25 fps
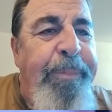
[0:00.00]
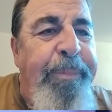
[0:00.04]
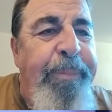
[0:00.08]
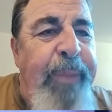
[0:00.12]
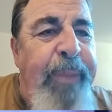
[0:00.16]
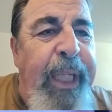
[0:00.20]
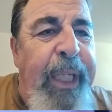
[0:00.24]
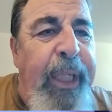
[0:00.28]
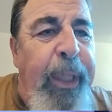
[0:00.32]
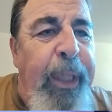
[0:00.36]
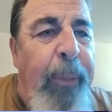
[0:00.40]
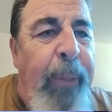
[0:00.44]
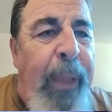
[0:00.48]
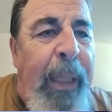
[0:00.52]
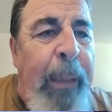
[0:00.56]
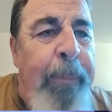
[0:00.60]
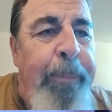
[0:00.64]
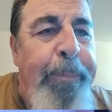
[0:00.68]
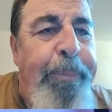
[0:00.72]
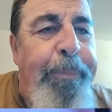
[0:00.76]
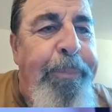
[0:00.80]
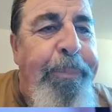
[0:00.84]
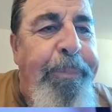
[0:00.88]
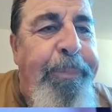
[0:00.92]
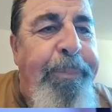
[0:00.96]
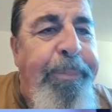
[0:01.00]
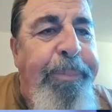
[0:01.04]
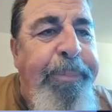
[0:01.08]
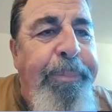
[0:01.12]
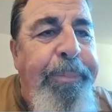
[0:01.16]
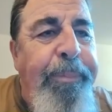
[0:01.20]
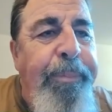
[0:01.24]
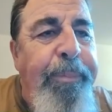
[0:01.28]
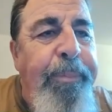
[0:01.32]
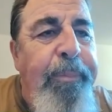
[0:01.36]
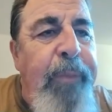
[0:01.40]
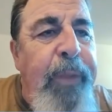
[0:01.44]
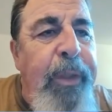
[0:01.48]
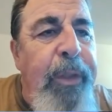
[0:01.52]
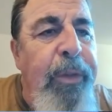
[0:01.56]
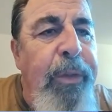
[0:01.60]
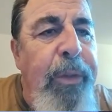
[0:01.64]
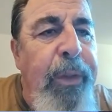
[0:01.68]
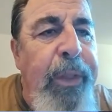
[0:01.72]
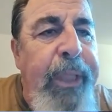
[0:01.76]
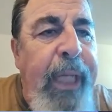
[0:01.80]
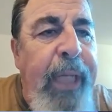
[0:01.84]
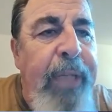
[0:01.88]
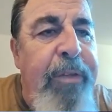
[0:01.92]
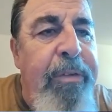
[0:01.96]
anyway,
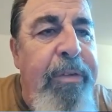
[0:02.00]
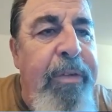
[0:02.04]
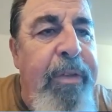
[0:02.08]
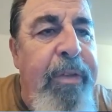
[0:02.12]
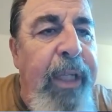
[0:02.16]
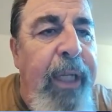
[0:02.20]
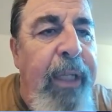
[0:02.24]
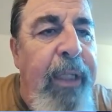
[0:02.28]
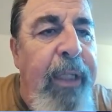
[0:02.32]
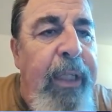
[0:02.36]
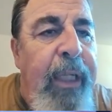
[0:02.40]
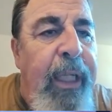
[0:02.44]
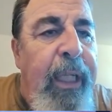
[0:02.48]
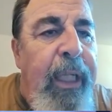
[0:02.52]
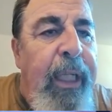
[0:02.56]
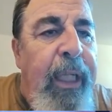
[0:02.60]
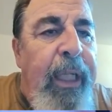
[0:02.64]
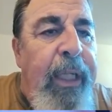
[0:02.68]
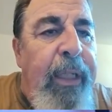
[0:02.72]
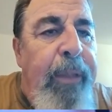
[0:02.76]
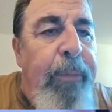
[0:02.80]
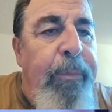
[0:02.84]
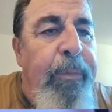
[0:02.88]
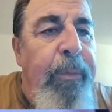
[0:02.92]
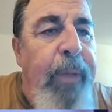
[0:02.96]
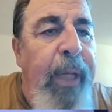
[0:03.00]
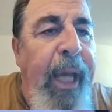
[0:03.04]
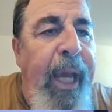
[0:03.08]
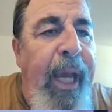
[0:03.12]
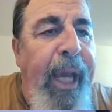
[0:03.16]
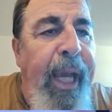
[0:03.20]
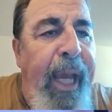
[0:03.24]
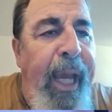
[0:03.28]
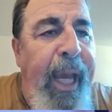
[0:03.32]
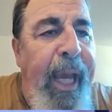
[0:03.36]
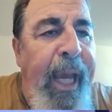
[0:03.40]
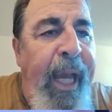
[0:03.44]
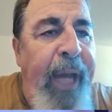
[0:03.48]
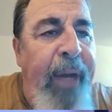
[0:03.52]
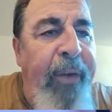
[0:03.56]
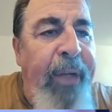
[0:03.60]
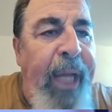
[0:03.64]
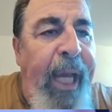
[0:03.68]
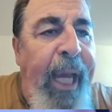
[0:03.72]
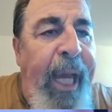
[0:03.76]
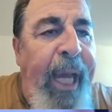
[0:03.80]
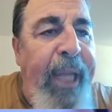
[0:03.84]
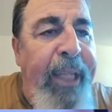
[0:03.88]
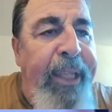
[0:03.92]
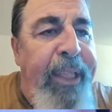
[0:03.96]
so that's the how
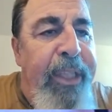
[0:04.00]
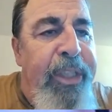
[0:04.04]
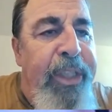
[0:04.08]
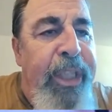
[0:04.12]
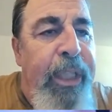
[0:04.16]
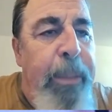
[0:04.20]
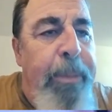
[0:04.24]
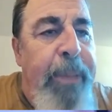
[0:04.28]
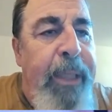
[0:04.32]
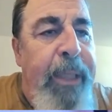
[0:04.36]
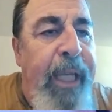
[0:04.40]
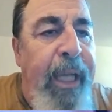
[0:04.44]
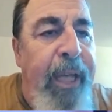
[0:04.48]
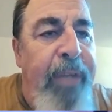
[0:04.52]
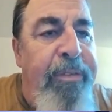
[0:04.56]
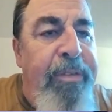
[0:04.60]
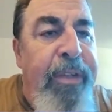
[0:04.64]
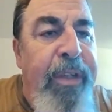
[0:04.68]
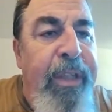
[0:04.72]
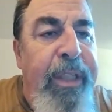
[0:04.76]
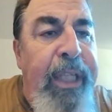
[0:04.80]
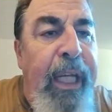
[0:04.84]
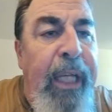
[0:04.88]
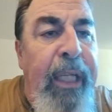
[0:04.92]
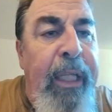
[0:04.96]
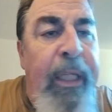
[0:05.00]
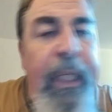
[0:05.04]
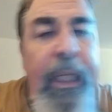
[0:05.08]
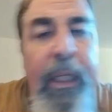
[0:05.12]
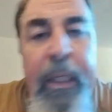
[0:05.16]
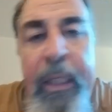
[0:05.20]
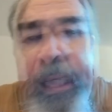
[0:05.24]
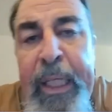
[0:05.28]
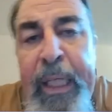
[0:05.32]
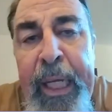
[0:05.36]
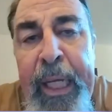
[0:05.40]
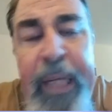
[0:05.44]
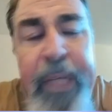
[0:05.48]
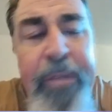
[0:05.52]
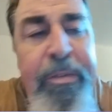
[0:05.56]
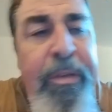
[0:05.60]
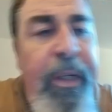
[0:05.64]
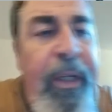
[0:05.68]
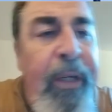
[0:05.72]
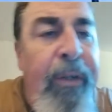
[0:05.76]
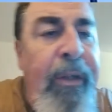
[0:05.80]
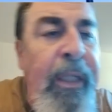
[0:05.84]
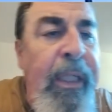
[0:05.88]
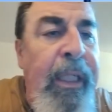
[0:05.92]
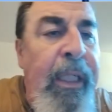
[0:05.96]
to add the G P S to the case
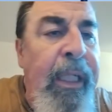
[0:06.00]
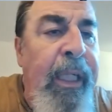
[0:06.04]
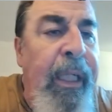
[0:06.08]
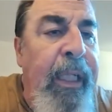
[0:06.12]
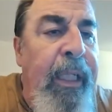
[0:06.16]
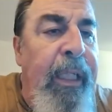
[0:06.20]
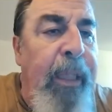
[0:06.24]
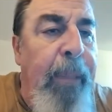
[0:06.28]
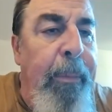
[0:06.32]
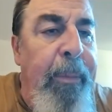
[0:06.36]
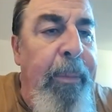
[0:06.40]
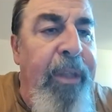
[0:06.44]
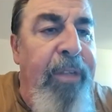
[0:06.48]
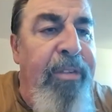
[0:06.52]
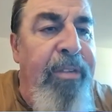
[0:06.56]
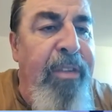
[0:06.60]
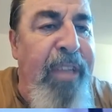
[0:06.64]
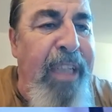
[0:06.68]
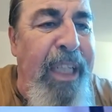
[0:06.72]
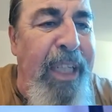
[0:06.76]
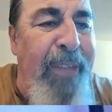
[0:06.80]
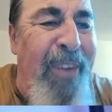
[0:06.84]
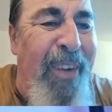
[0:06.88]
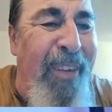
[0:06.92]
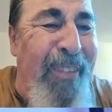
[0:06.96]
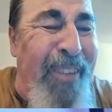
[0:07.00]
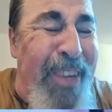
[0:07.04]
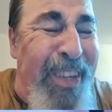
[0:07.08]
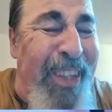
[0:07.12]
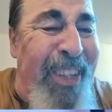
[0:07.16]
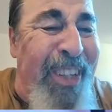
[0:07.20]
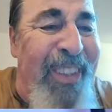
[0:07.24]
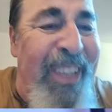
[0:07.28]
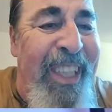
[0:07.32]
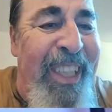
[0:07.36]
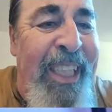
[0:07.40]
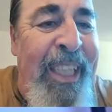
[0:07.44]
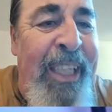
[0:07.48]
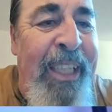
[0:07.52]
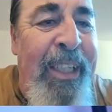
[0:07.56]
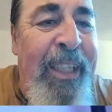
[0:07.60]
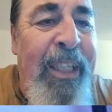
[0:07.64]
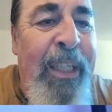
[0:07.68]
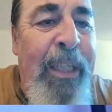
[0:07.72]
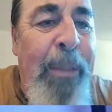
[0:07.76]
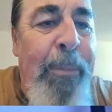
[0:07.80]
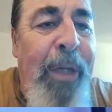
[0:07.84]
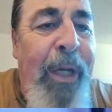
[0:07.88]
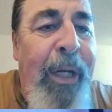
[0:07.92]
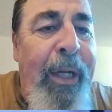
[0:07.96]
here. Let me see what we're doing here.
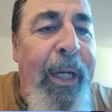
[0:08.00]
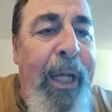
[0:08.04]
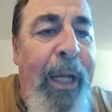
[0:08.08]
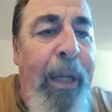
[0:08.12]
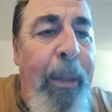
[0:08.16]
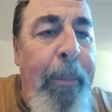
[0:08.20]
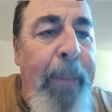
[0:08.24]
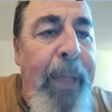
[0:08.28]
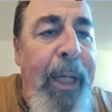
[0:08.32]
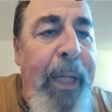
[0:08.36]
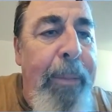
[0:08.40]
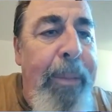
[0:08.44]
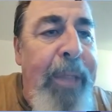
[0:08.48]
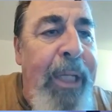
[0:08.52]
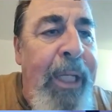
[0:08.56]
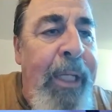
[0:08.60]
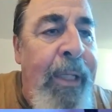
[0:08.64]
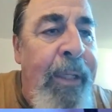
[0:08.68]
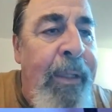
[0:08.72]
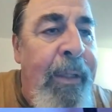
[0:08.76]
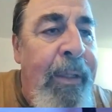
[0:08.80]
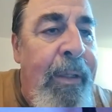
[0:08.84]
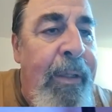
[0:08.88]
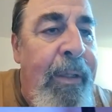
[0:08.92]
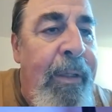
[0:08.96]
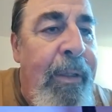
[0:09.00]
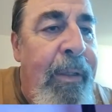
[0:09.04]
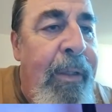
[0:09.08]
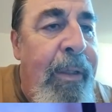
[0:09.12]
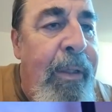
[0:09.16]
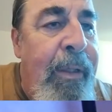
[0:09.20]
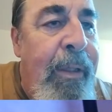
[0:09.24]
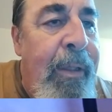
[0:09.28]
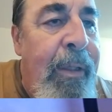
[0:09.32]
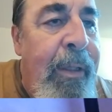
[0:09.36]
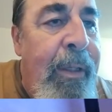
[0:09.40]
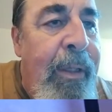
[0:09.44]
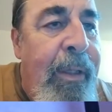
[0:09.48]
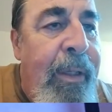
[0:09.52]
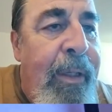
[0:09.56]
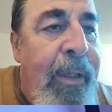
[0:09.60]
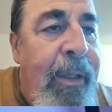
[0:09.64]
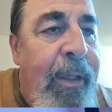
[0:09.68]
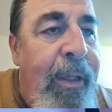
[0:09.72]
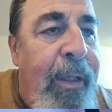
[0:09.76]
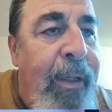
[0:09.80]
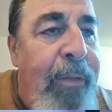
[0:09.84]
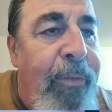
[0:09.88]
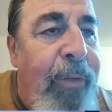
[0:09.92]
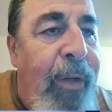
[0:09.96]
Come on out, baby.
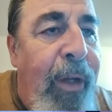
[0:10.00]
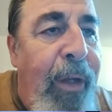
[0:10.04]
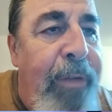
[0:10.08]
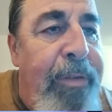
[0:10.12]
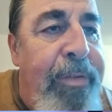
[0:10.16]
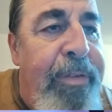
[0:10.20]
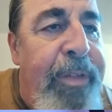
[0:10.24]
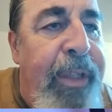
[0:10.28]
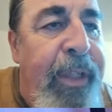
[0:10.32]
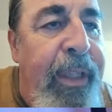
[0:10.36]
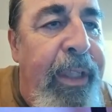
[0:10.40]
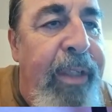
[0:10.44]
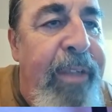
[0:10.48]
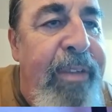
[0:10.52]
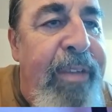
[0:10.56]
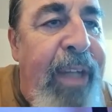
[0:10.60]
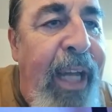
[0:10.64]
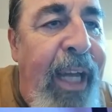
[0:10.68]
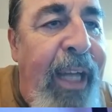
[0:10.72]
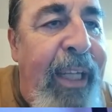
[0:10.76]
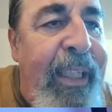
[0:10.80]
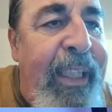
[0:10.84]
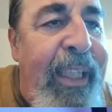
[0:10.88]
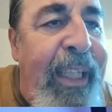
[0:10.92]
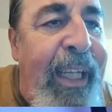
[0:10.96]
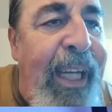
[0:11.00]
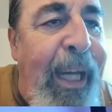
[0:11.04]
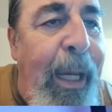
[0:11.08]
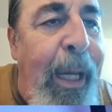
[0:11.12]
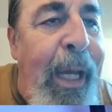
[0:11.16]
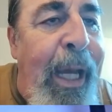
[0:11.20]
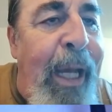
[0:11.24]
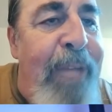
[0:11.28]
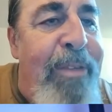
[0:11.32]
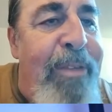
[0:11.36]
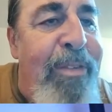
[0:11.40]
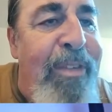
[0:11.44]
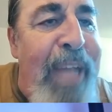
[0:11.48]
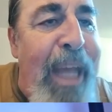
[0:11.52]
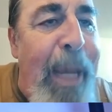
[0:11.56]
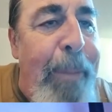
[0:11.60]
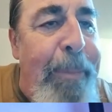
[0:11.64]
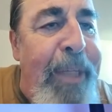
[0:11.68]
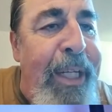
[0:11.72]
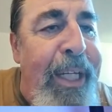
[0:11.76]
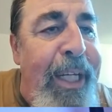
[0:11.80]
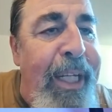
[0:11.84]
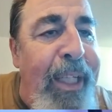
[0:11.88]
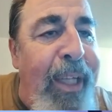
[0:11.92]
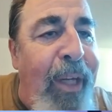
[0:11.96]
We're all still intact. Yeah, I snapped
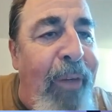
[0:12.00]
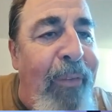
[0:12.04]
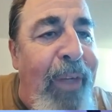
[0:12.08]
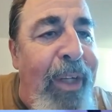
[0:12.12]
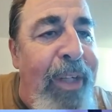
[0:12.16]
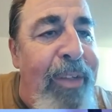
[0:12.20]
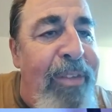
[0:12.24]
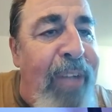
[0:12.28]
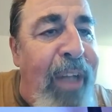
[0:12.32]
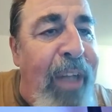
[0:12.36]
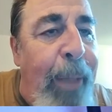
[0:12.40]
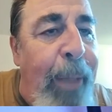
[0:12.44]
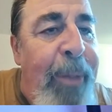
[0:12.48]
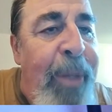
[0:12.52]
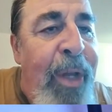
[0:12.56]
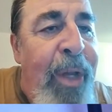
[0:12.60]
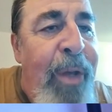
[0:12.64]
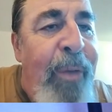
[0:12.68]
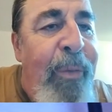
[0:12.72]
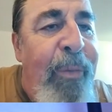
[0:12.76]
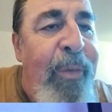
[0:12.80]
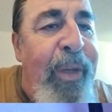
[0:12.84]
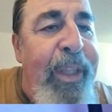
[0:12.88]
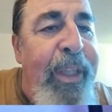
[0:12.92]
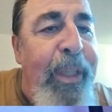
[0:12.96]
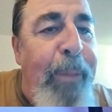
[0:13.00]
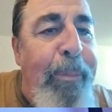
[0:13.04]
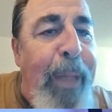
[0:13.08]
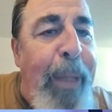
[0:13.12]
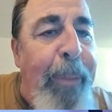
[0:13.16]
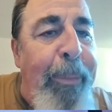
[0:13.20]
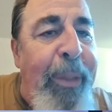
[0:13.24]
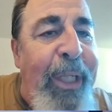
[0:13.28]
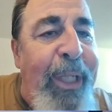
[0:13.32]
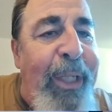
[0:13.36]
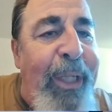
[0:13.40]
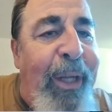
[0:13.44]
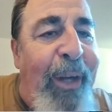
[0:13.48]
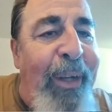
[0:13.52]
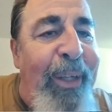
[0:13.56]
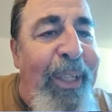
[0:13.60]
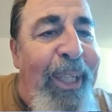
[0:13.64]
it in there one time with the memory card